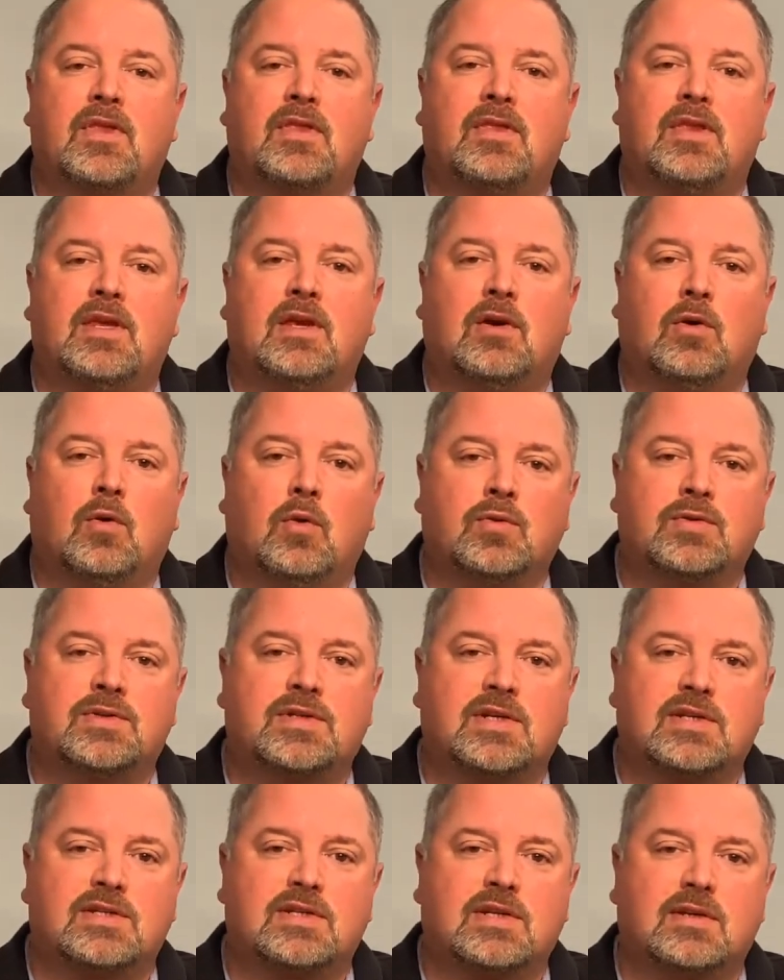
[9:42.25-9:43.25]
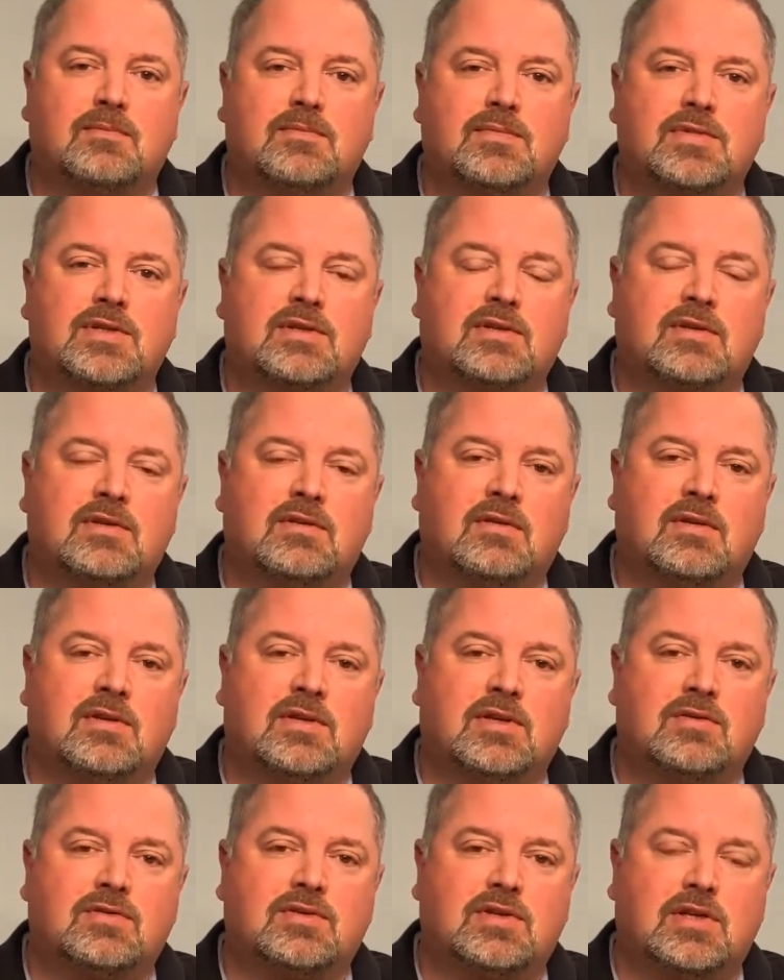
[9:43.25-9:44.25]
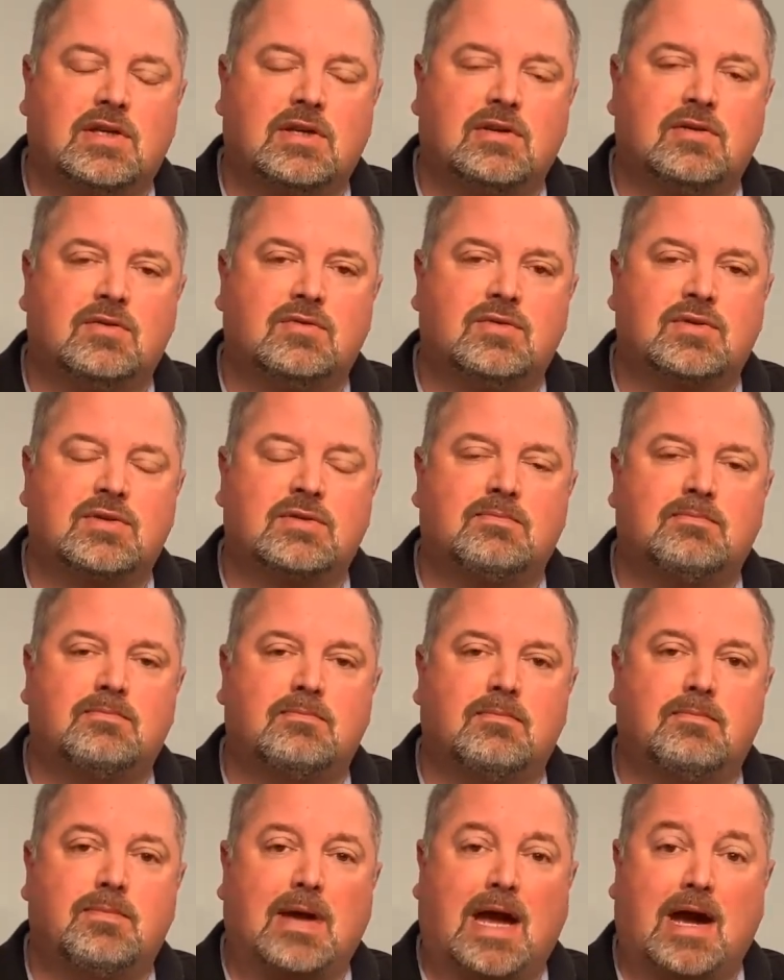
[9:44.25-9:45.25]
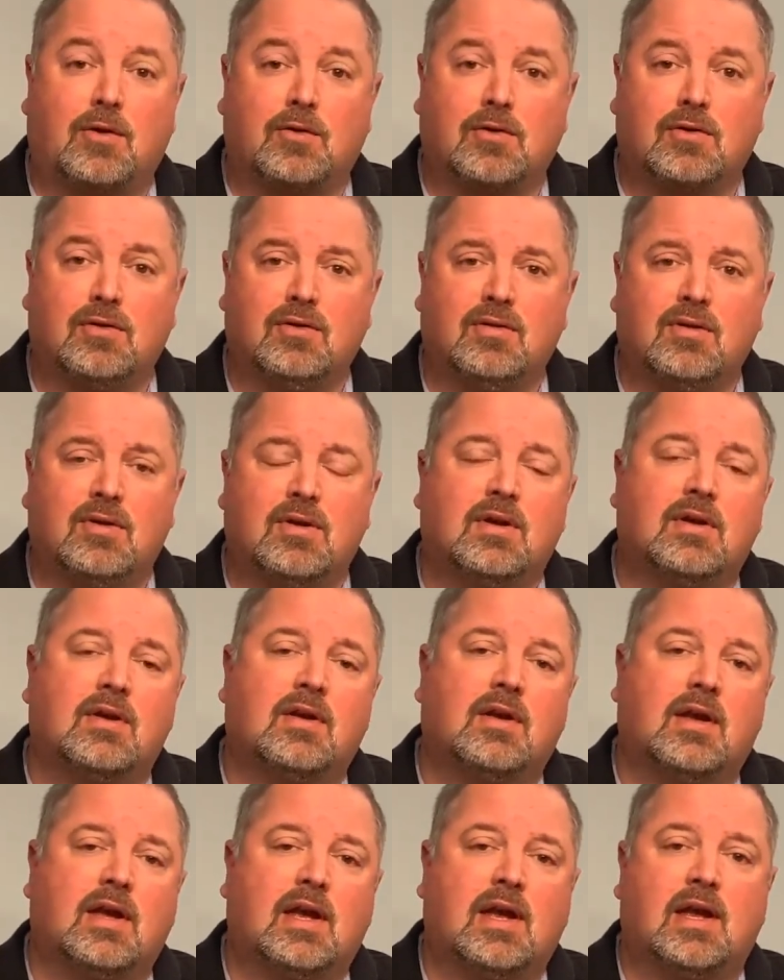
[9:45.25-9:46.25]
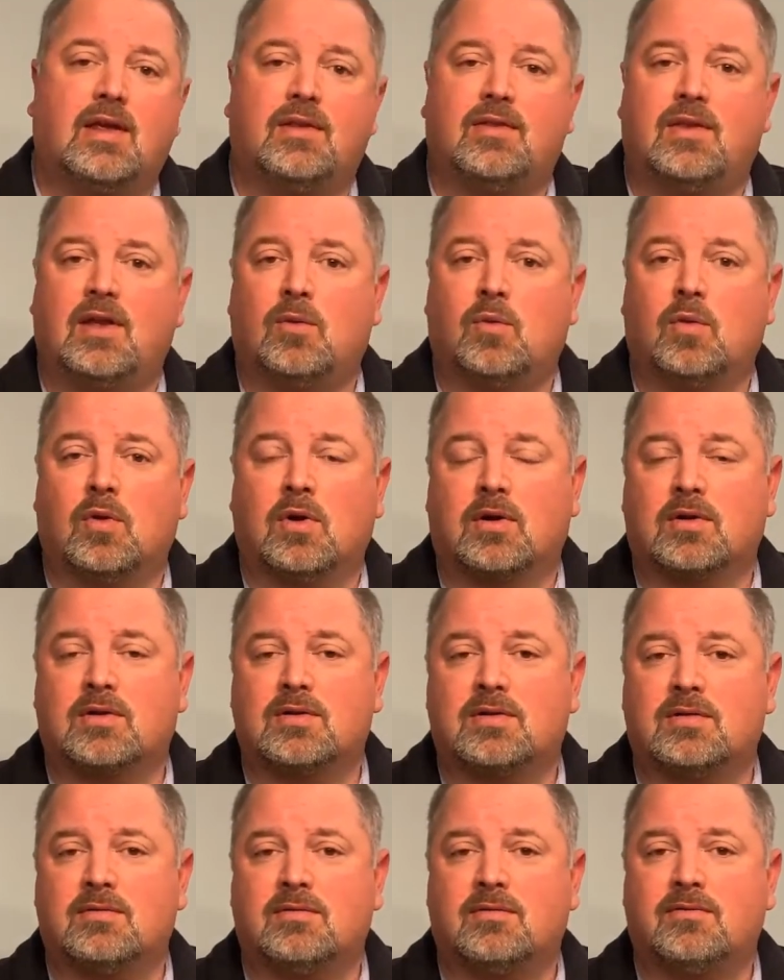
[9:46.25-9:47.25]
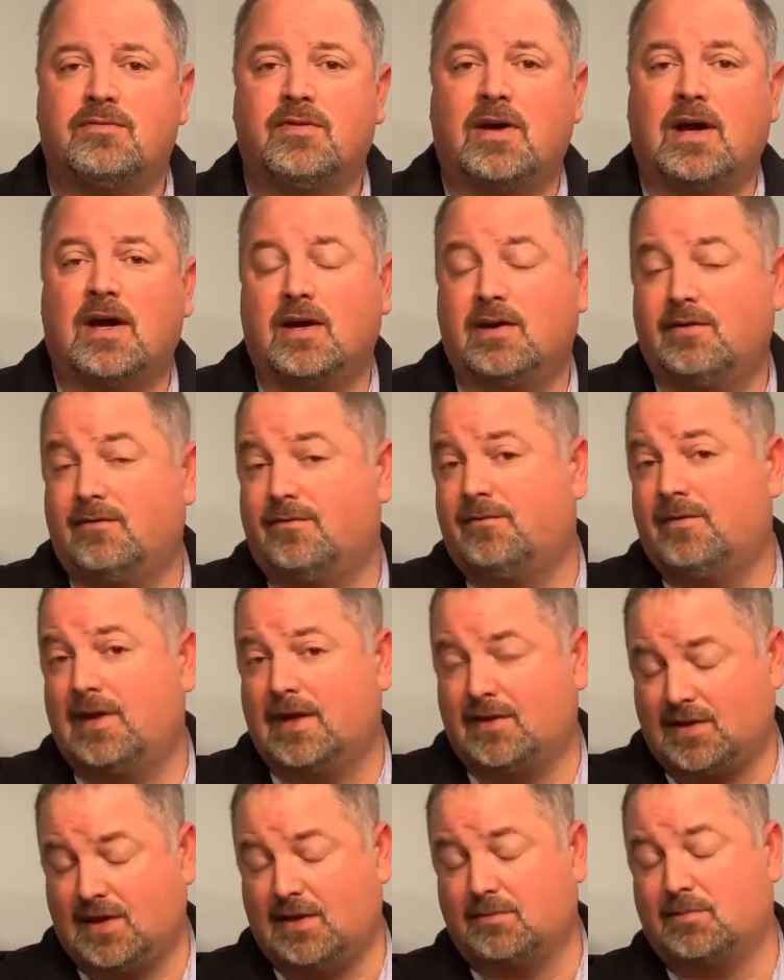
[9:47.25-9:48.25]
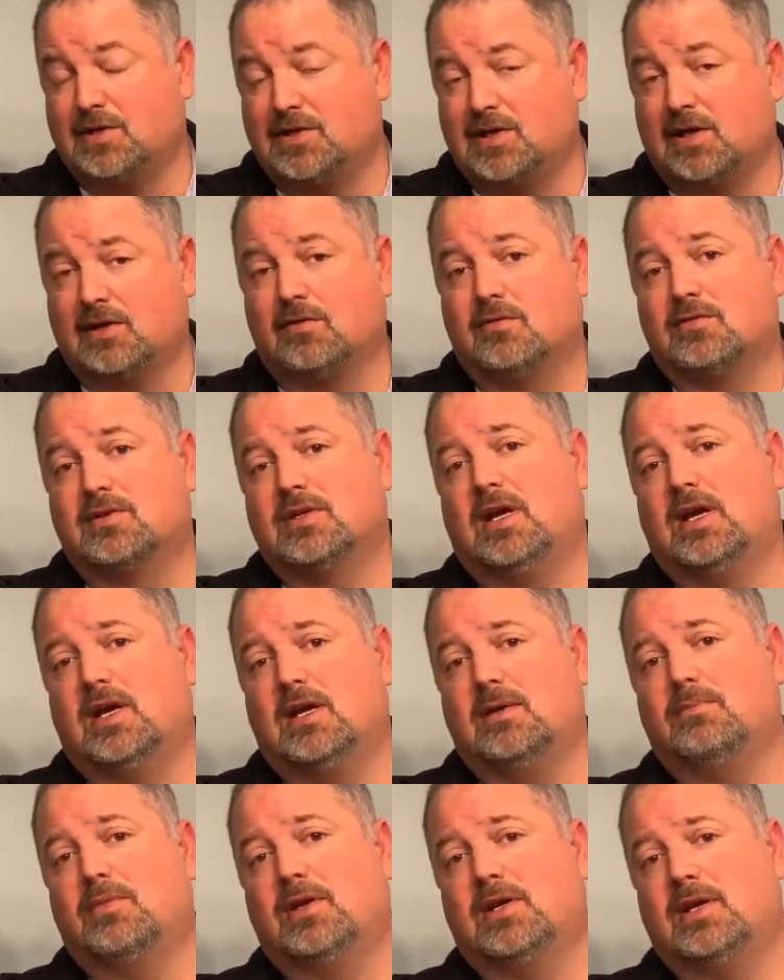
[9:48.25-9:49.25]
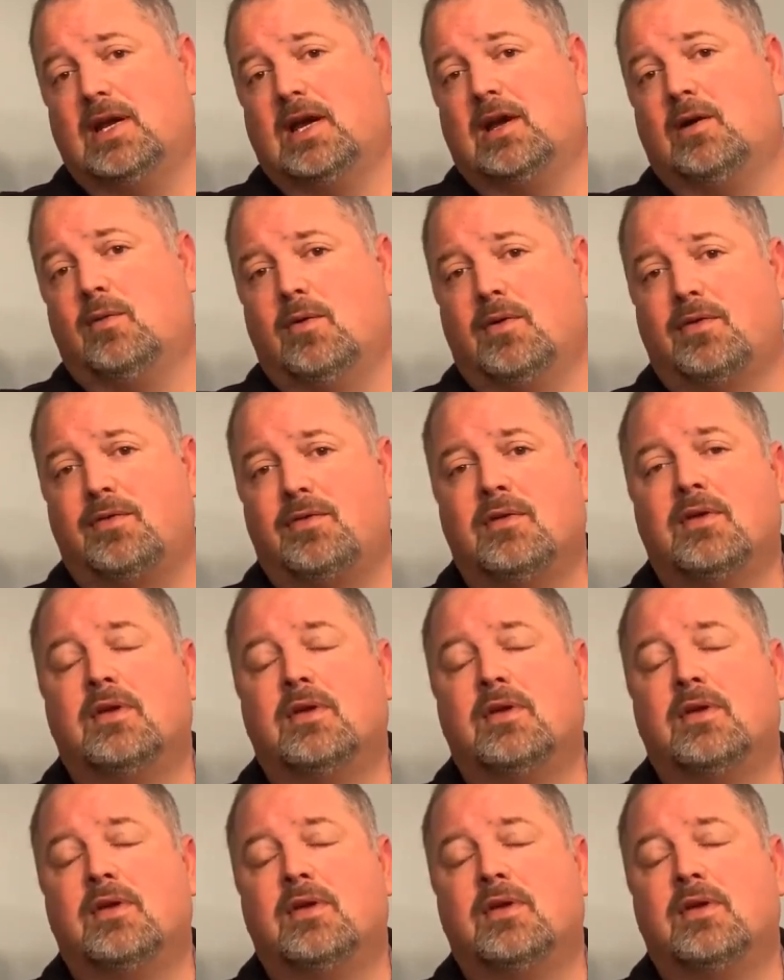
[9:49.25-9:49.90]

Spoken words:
The old systems used to use powder, and they worked fine at that particular time, but now with